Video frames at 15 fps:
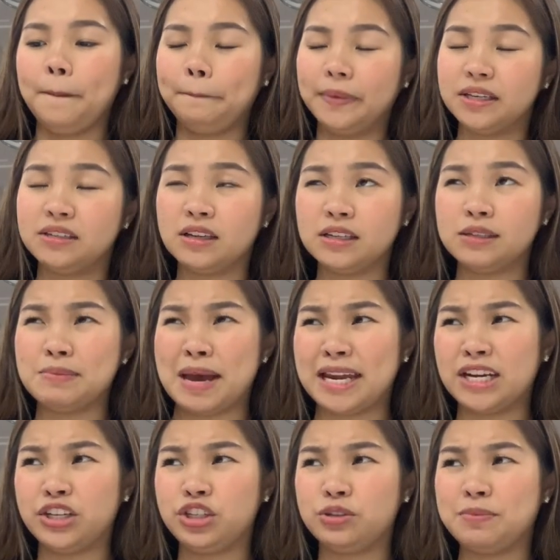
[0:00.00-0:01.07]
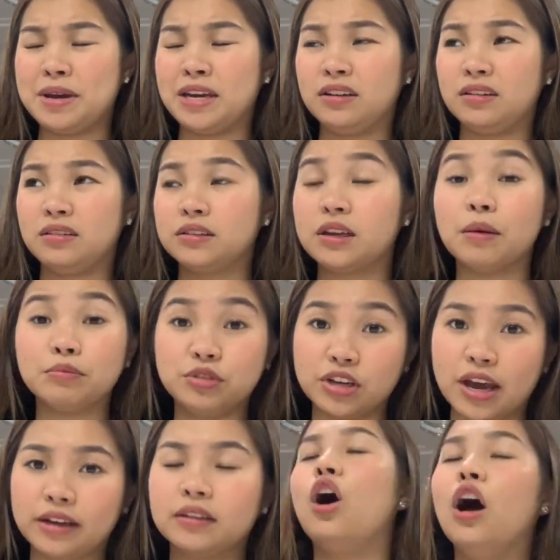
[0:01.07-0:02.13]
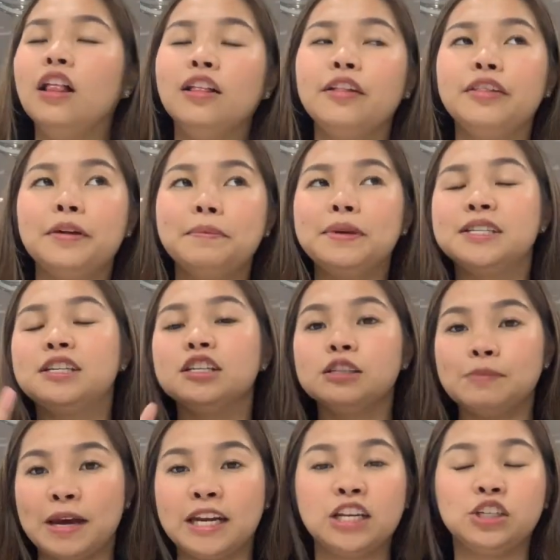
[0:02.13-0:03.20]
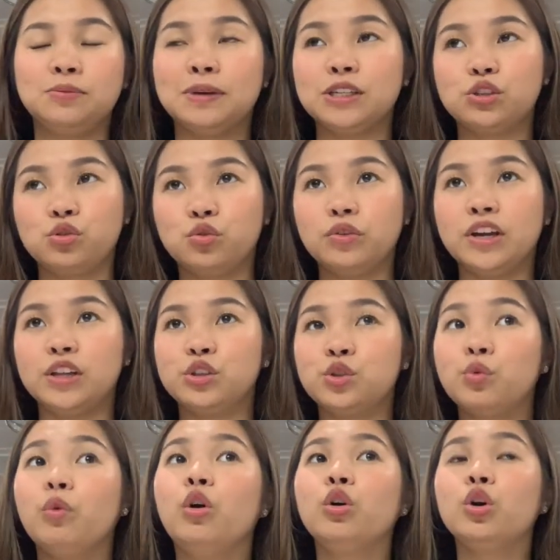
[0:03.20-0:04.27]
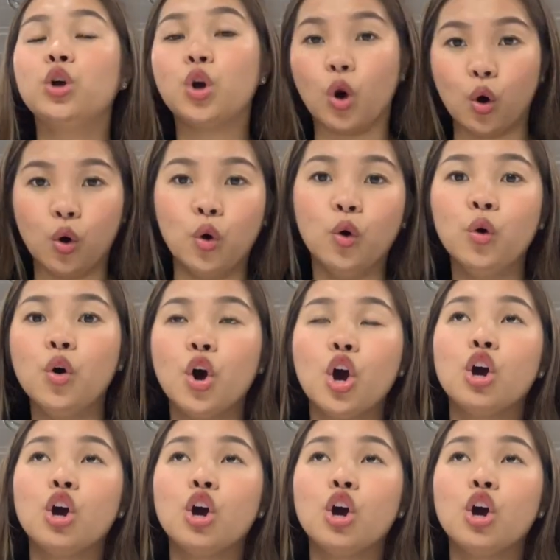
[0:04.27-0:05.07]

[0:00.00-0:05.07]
business management subject, all of the business management students will go